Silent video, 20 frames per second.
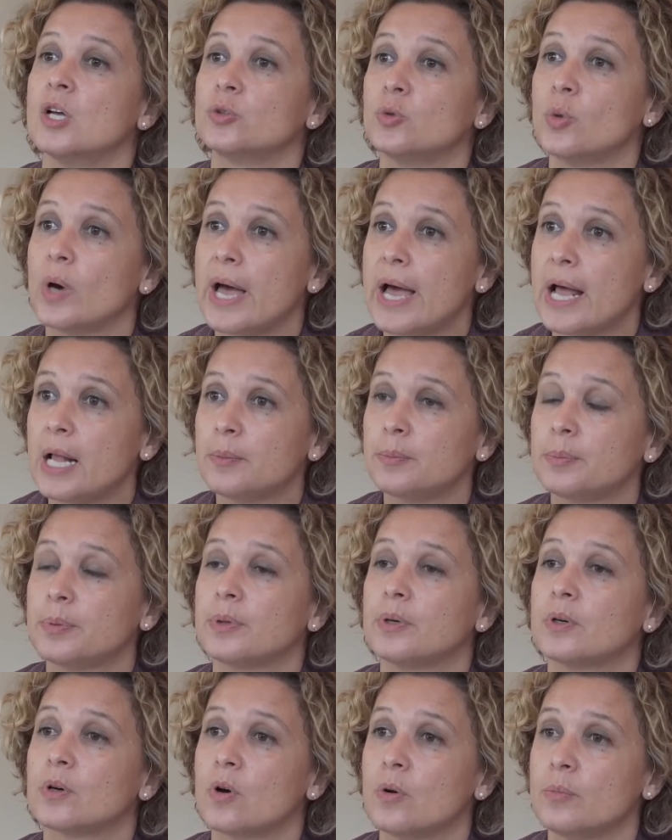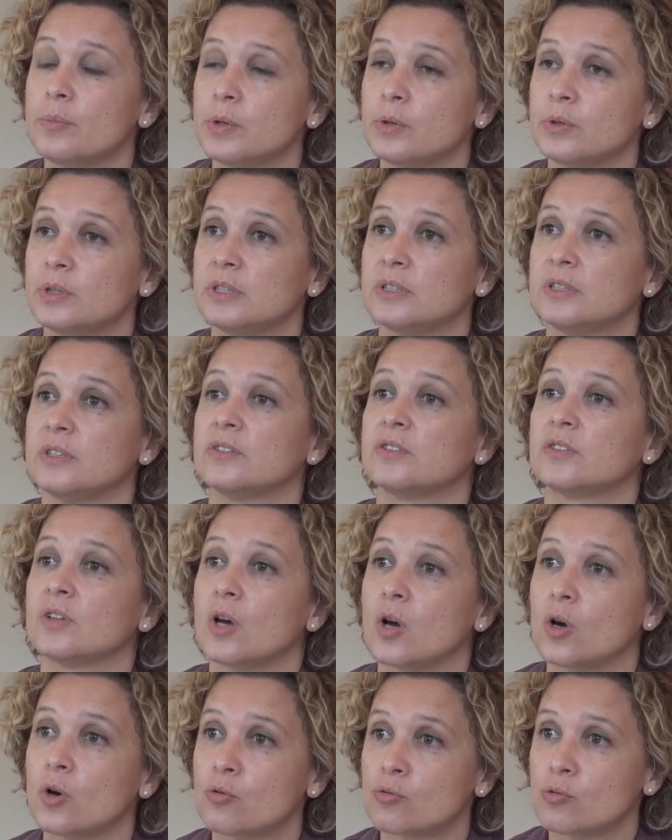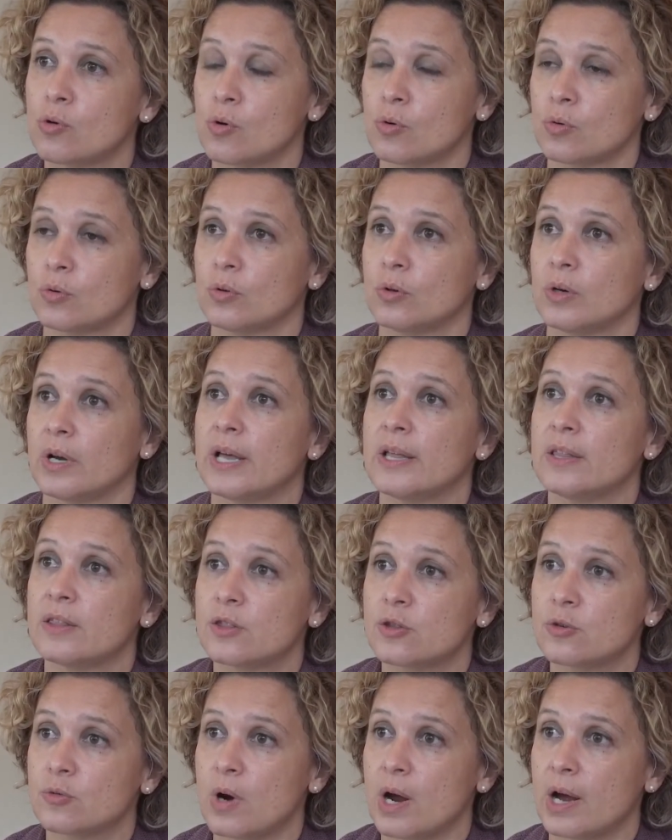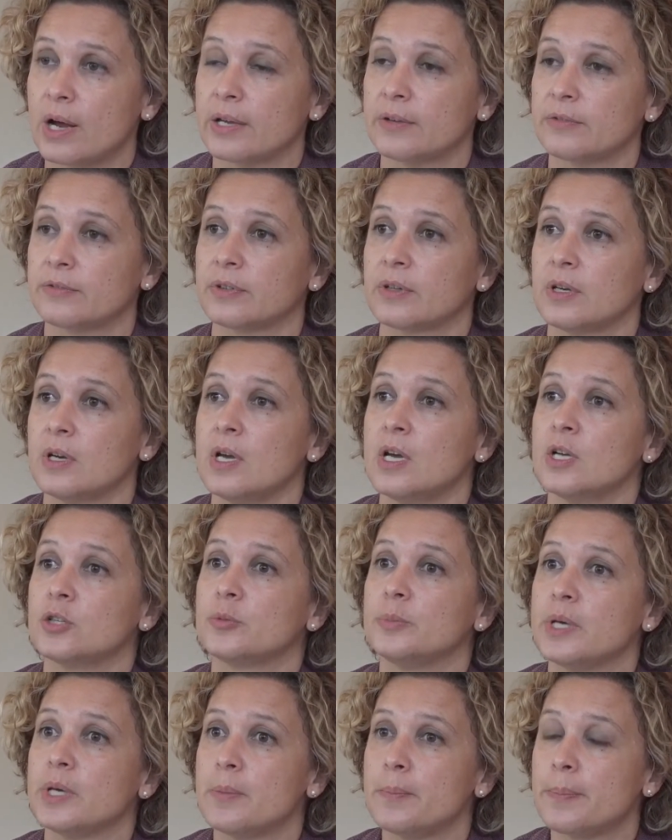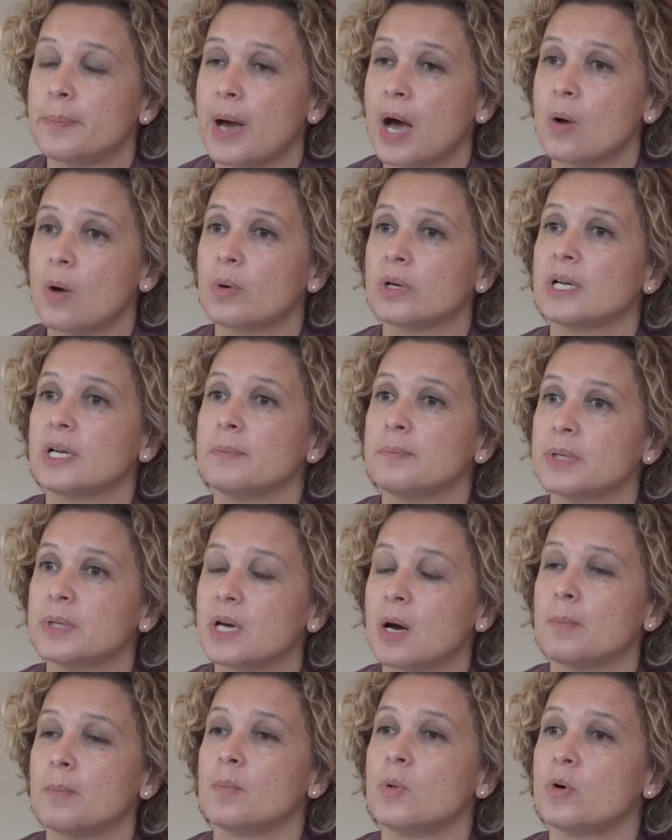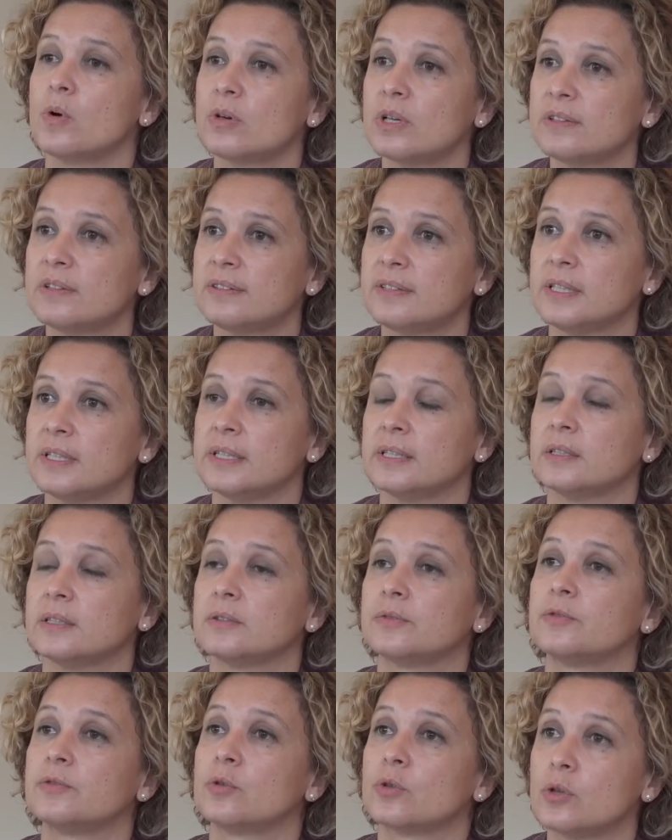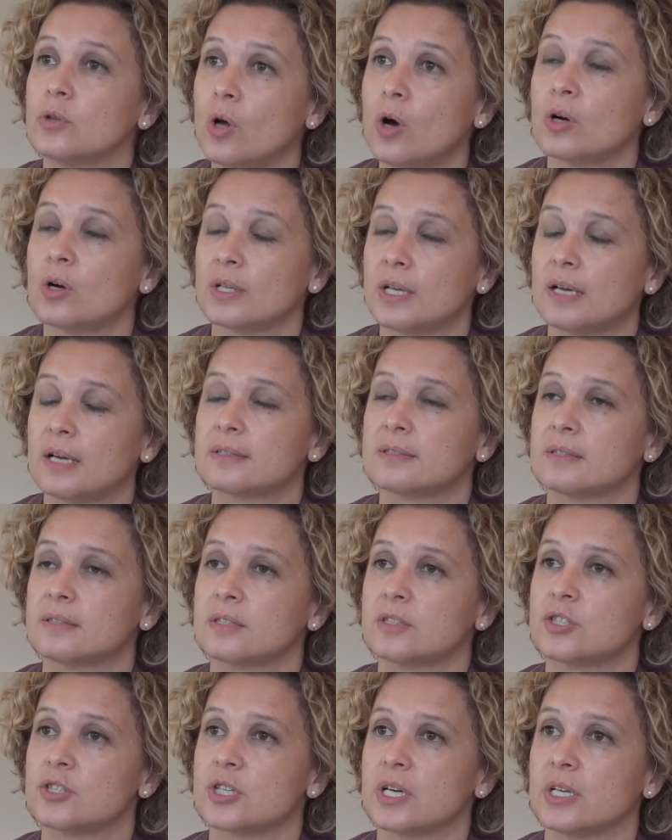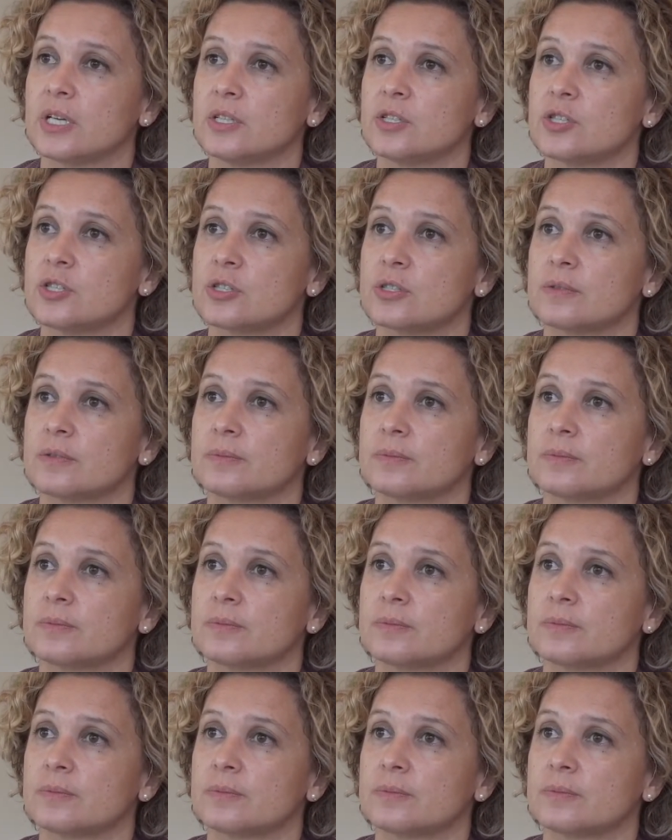to help communities grow and thrive, to to be empowered and become more resilient for long-lasting change?